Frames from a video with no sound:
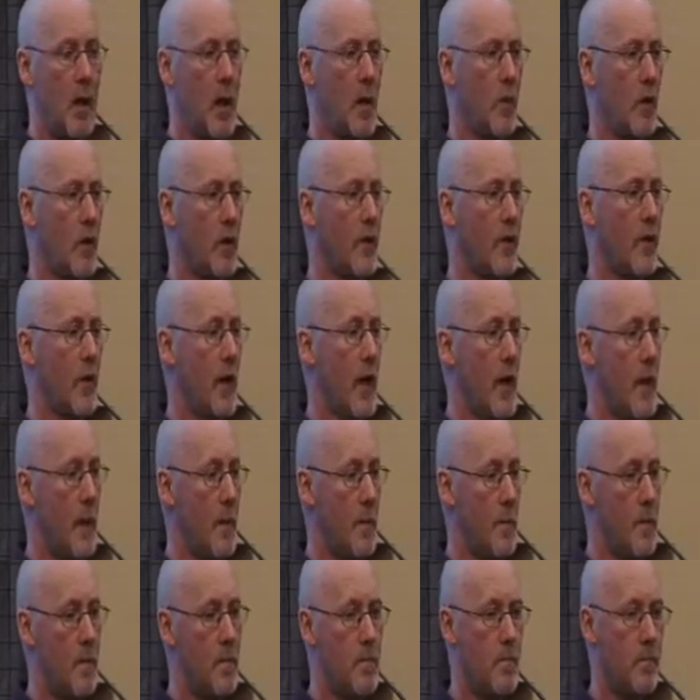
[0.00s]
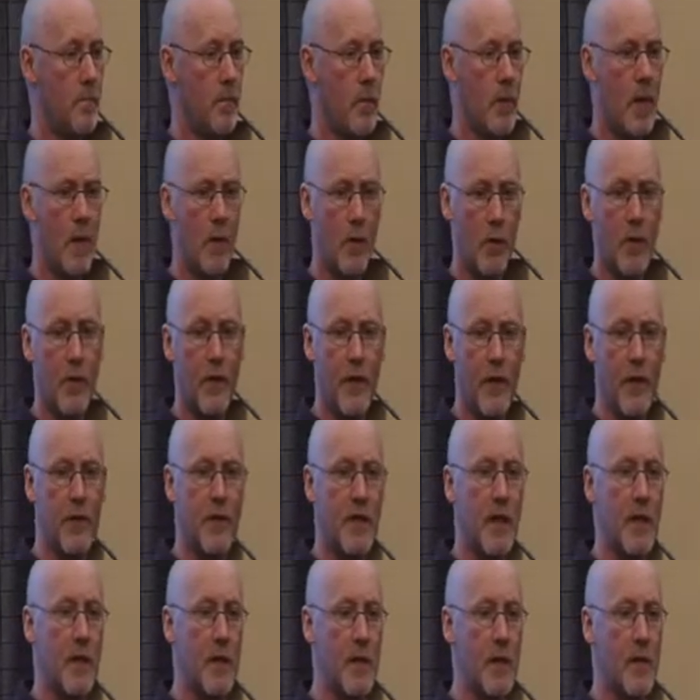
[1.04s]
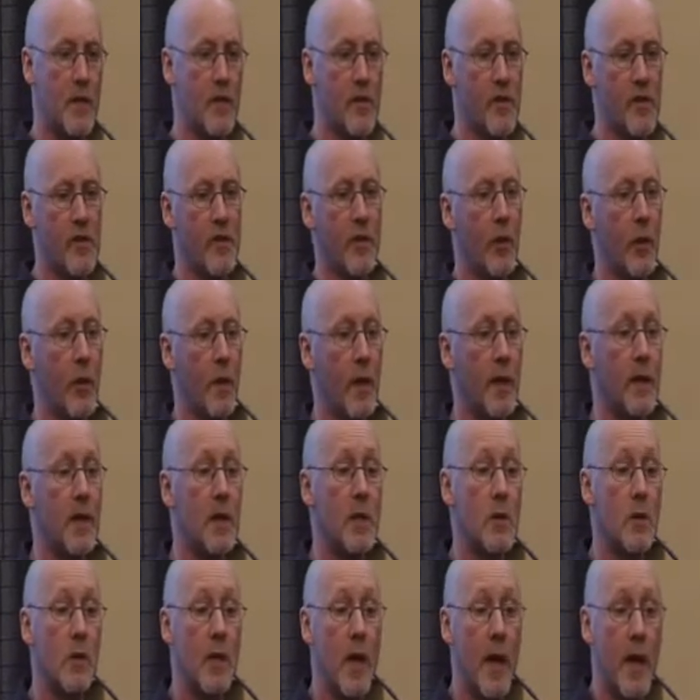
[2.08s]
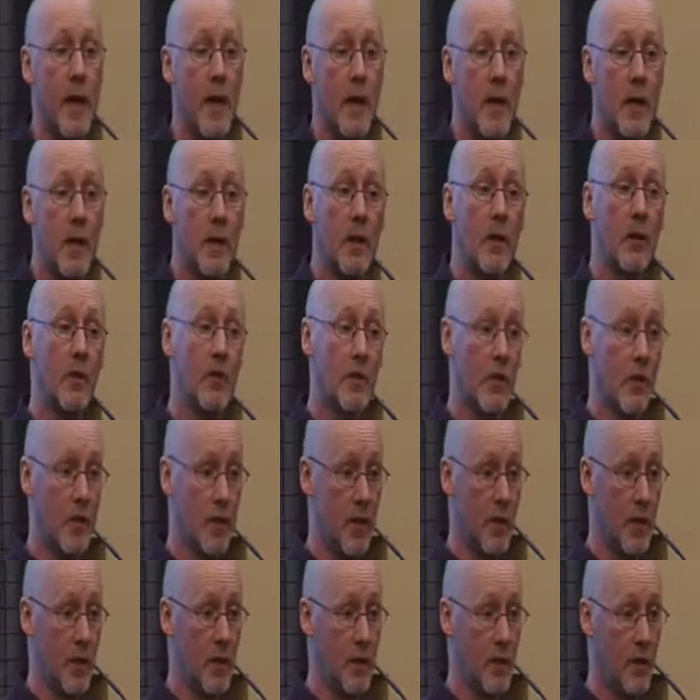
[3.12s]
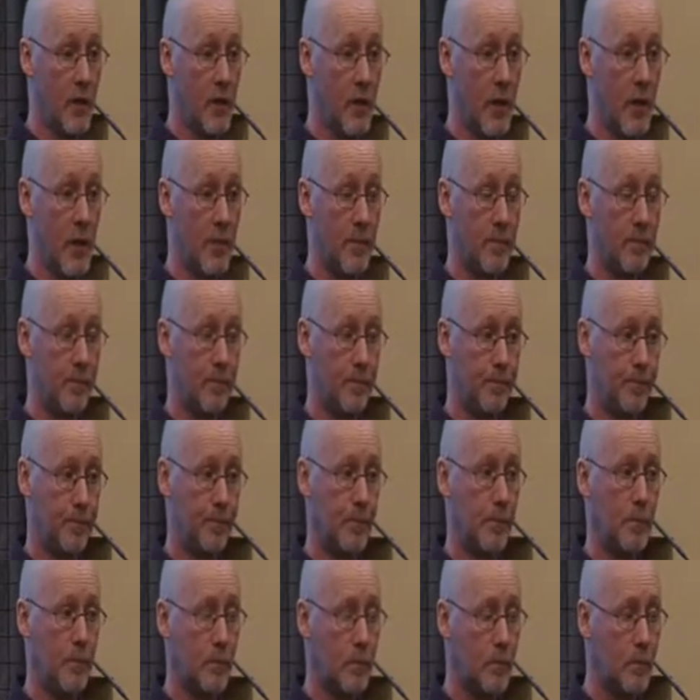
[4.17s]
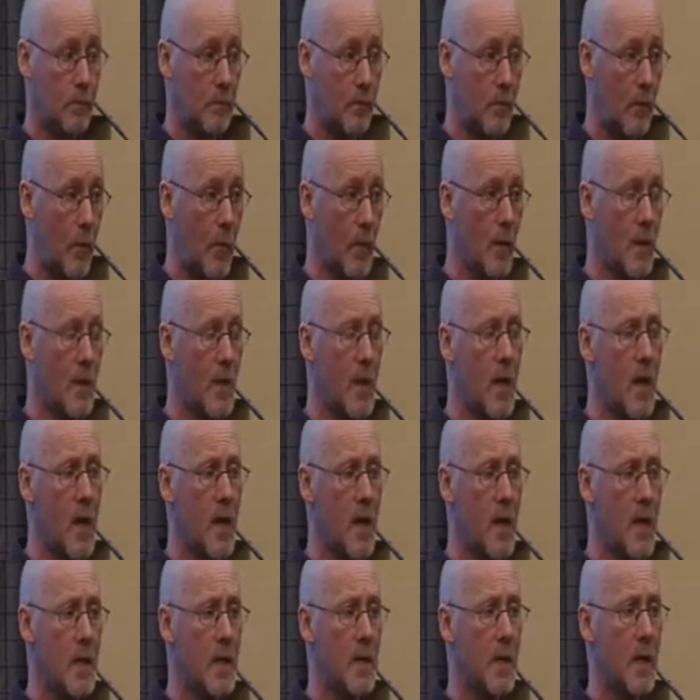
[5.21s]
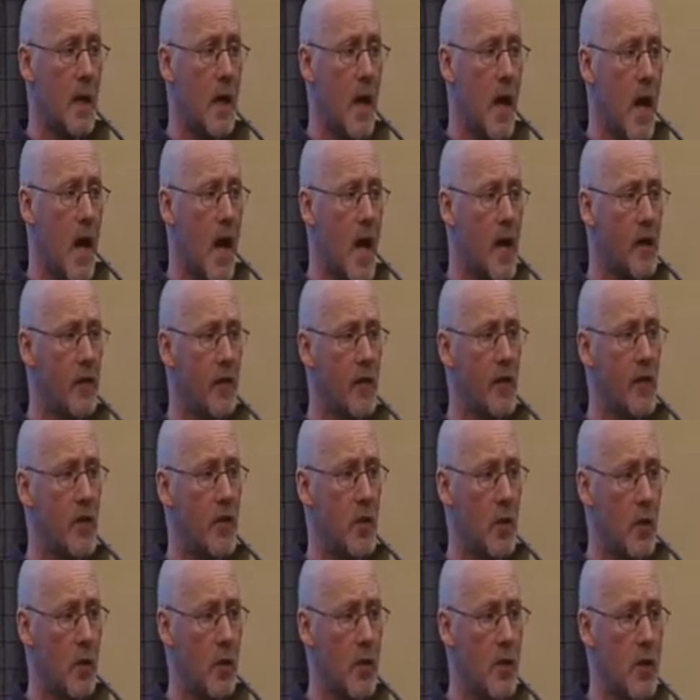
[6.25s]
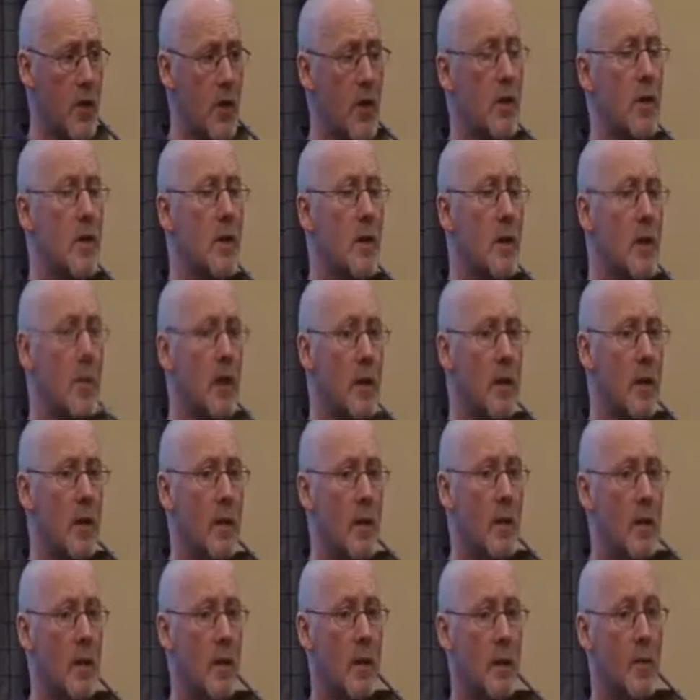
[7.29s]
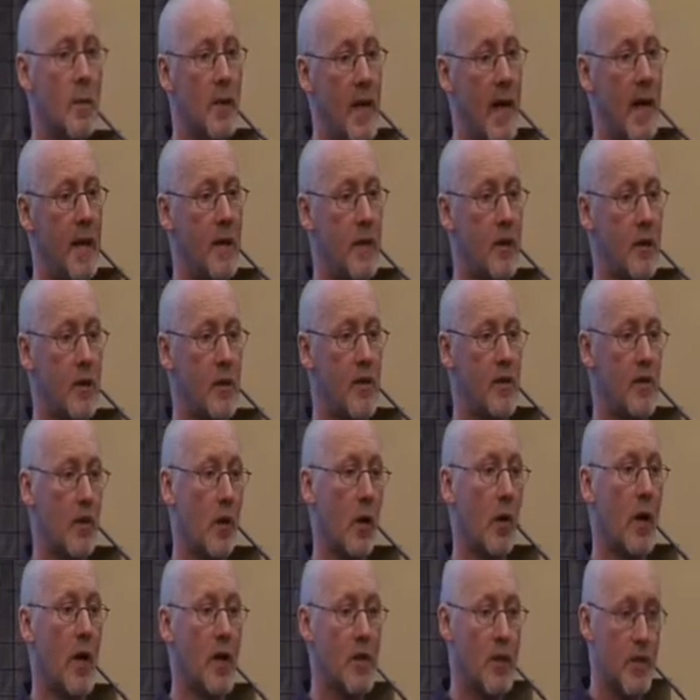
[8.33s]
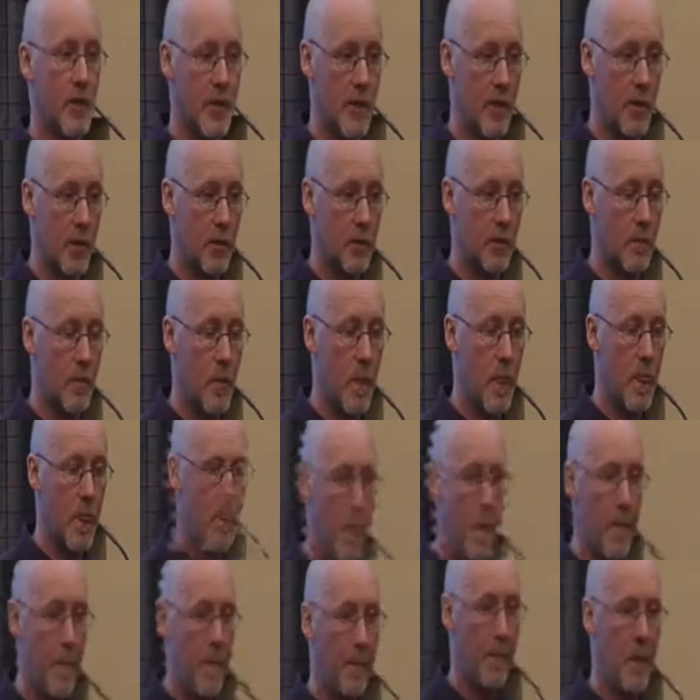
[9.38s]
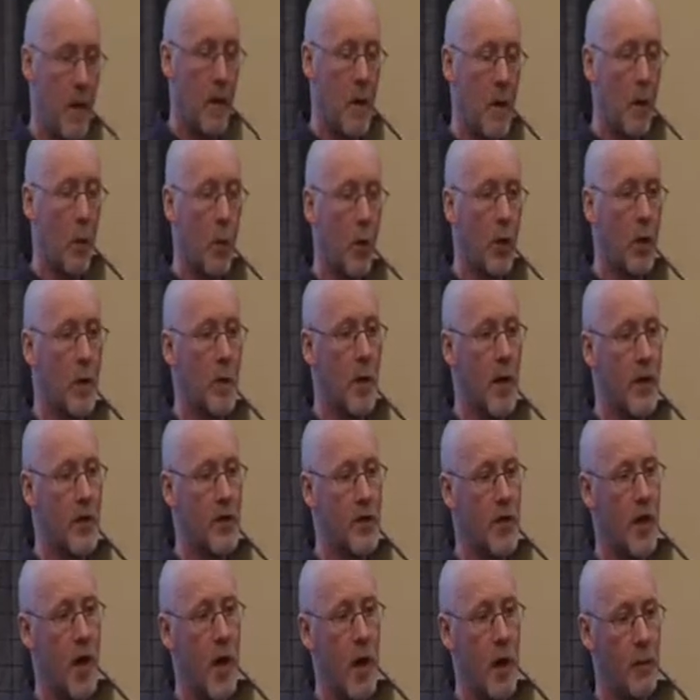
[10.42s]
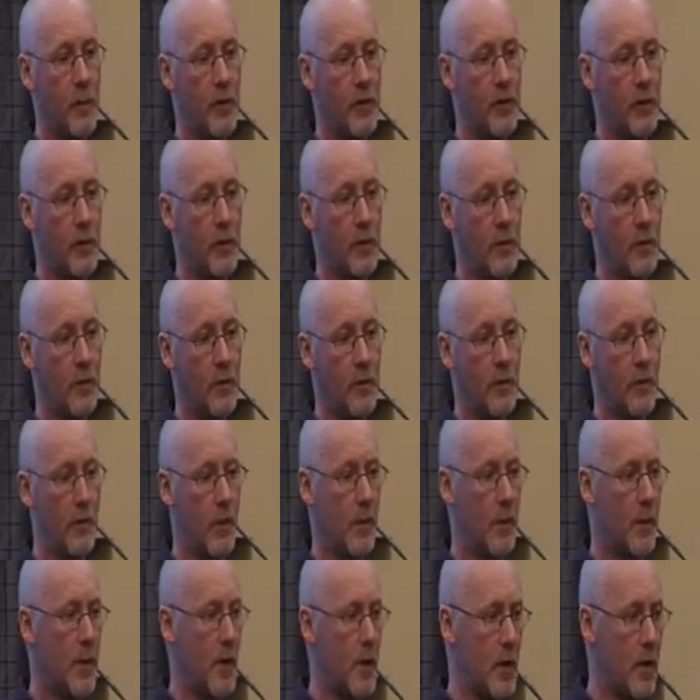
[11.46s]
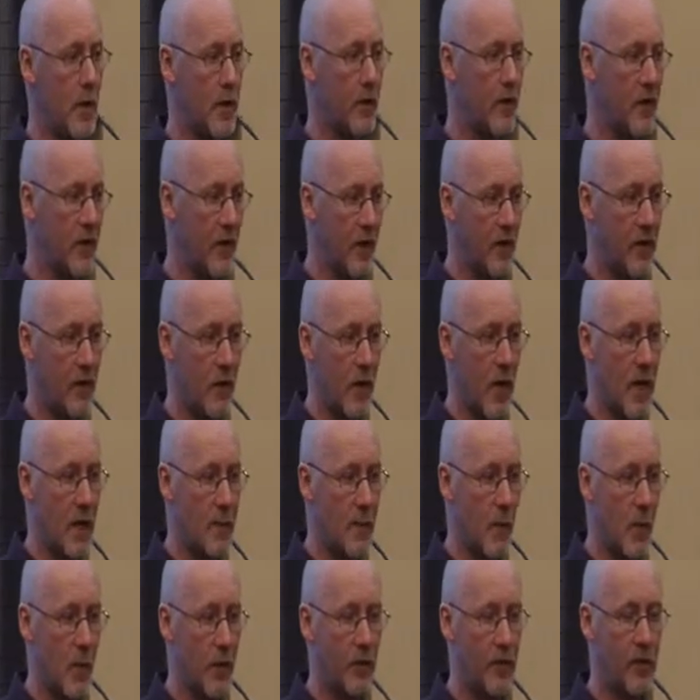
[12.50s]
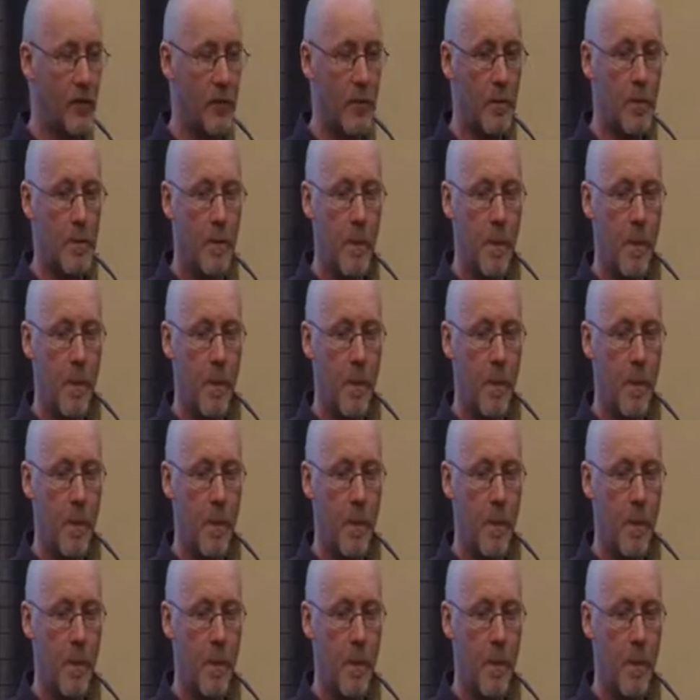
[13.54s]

worked for 15 years or so in the UK in the construction industry. And as a junior planner stroke engineer, one of my jobs for a period of 6 or 8 months